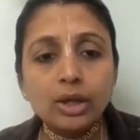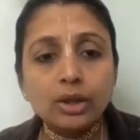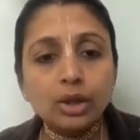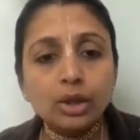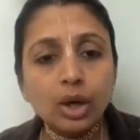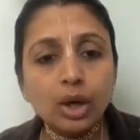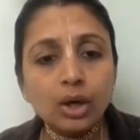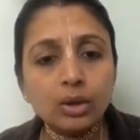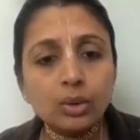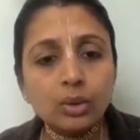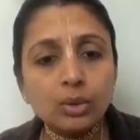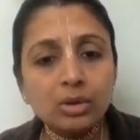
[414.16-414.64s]

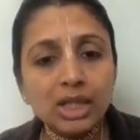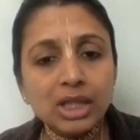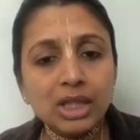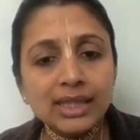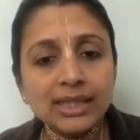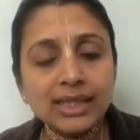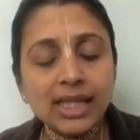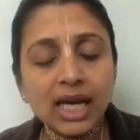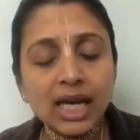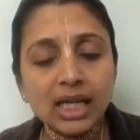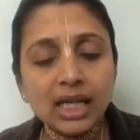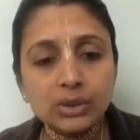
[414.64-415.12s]
Not
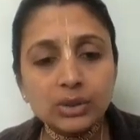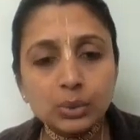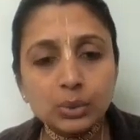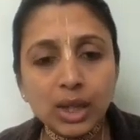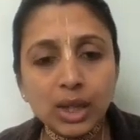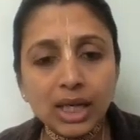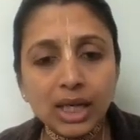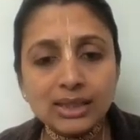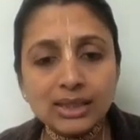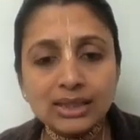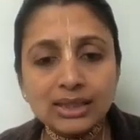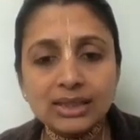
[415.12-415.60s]
only the
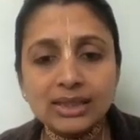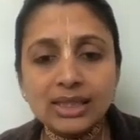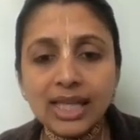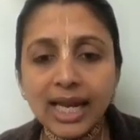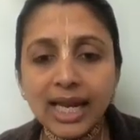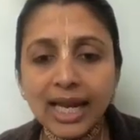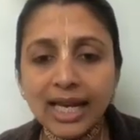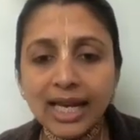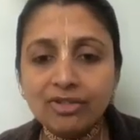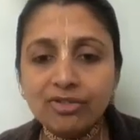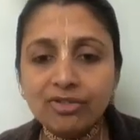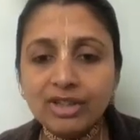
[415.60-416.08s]
Asuras,
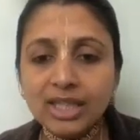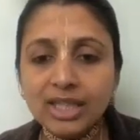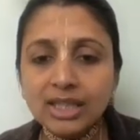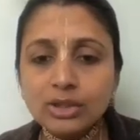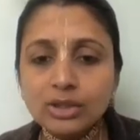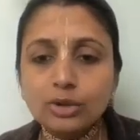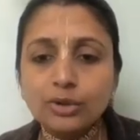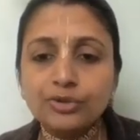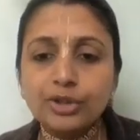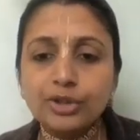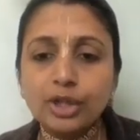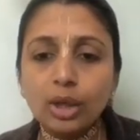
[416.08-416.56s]
the
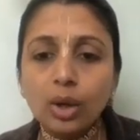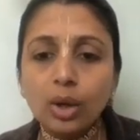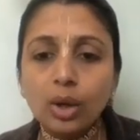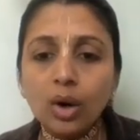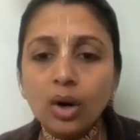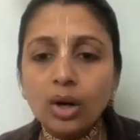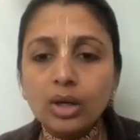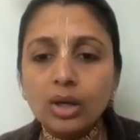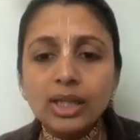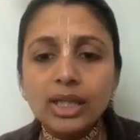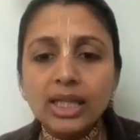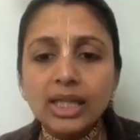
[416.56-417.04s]
envious of the
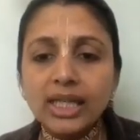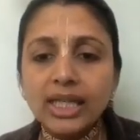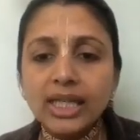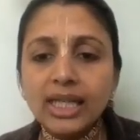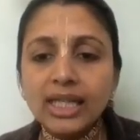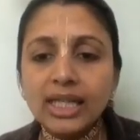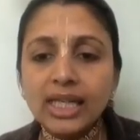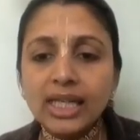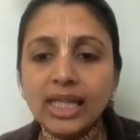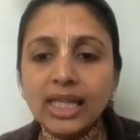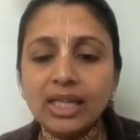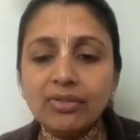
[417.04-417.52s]
Lord,
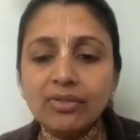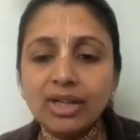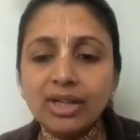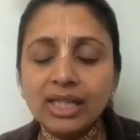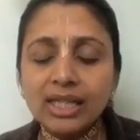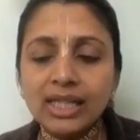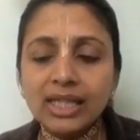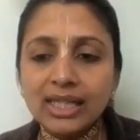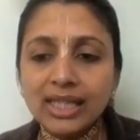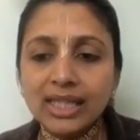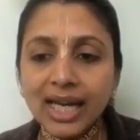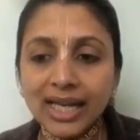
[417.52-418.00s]
in
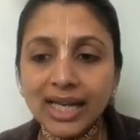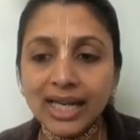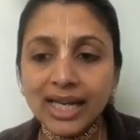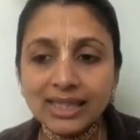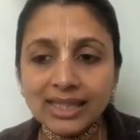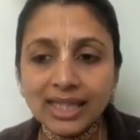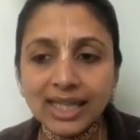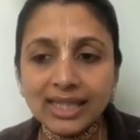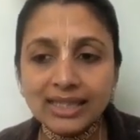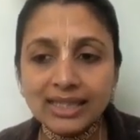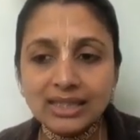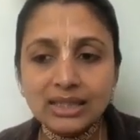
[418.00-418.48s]
even
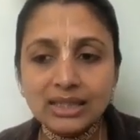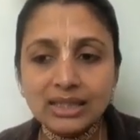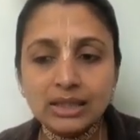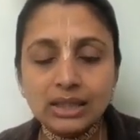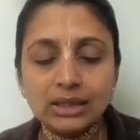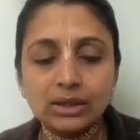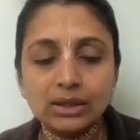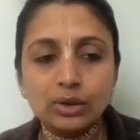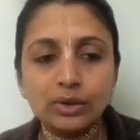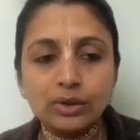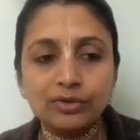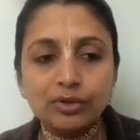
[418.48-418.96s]
denying the
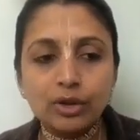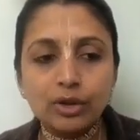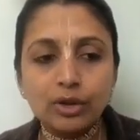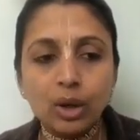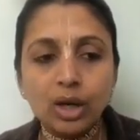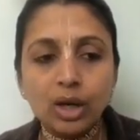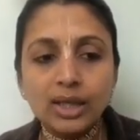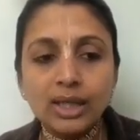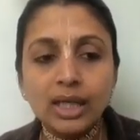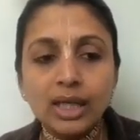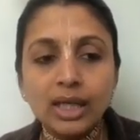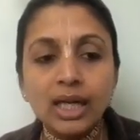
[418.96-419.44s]
existence of
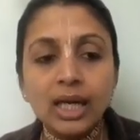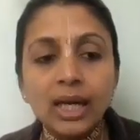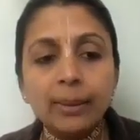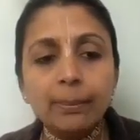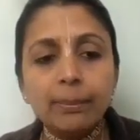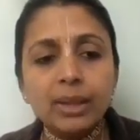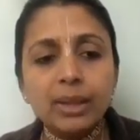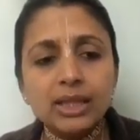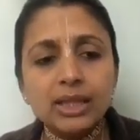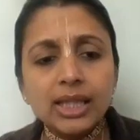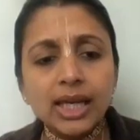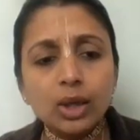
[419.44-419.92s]
Lord,
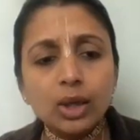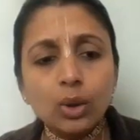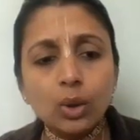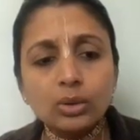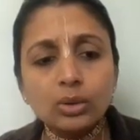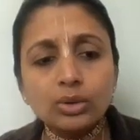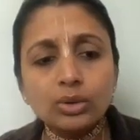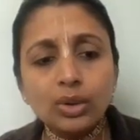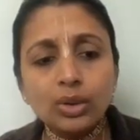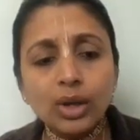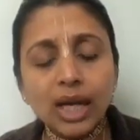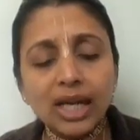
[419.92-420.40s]
but they are
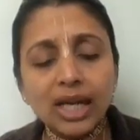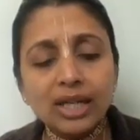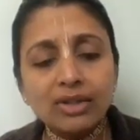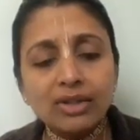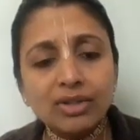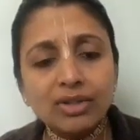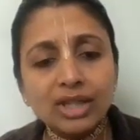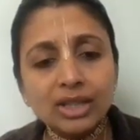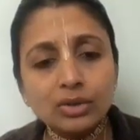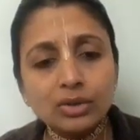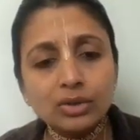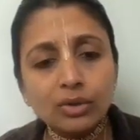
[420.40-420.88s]
also
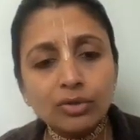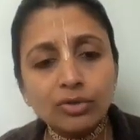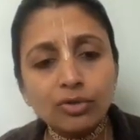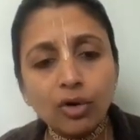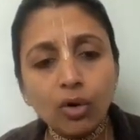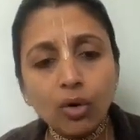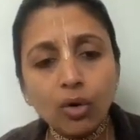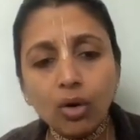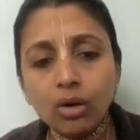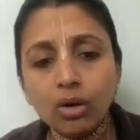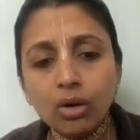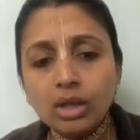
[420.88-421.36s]
envious of
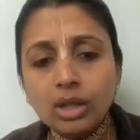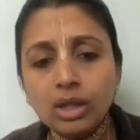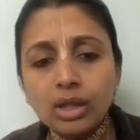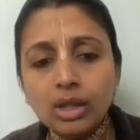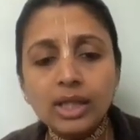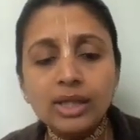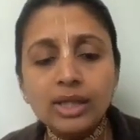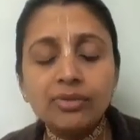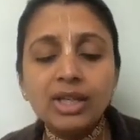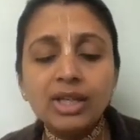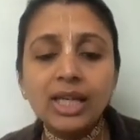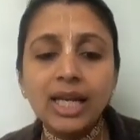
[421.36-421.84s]
all
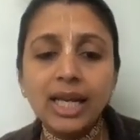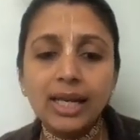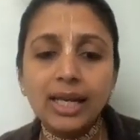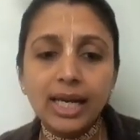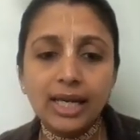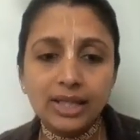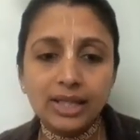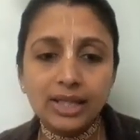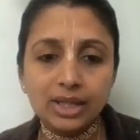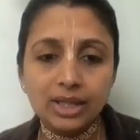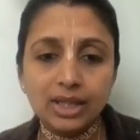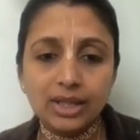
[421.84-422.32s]
living
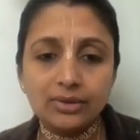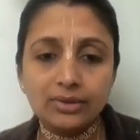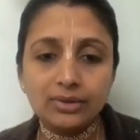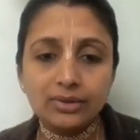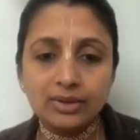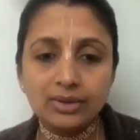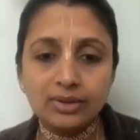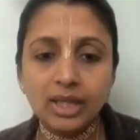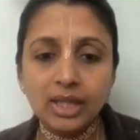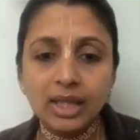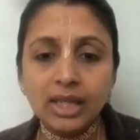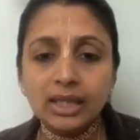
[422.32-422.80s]

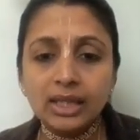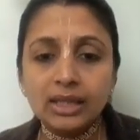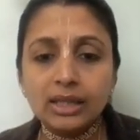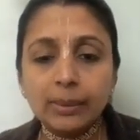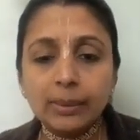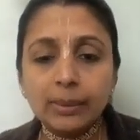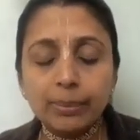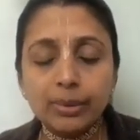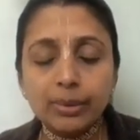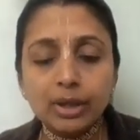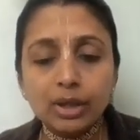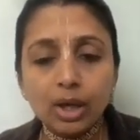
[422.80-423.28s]
entities.
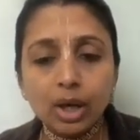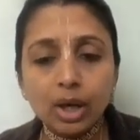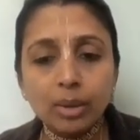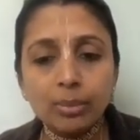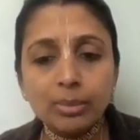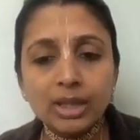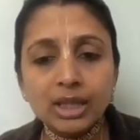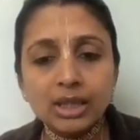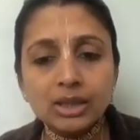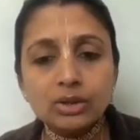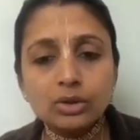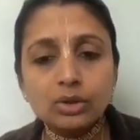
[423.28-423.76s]
The
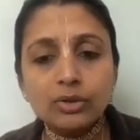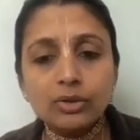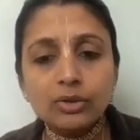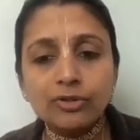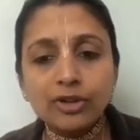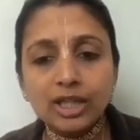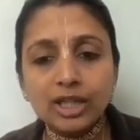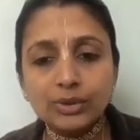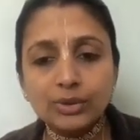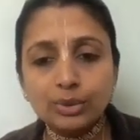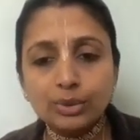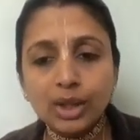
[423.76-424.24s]
predominance of
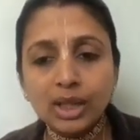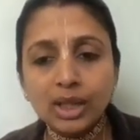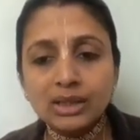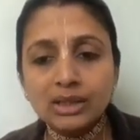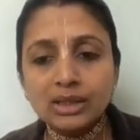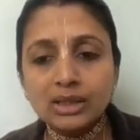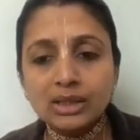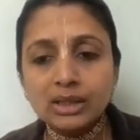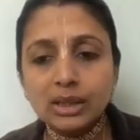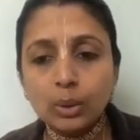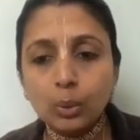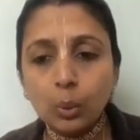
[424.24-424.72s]

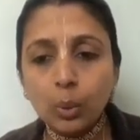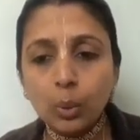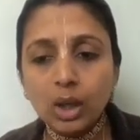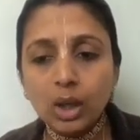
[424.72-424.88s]
Asuras in the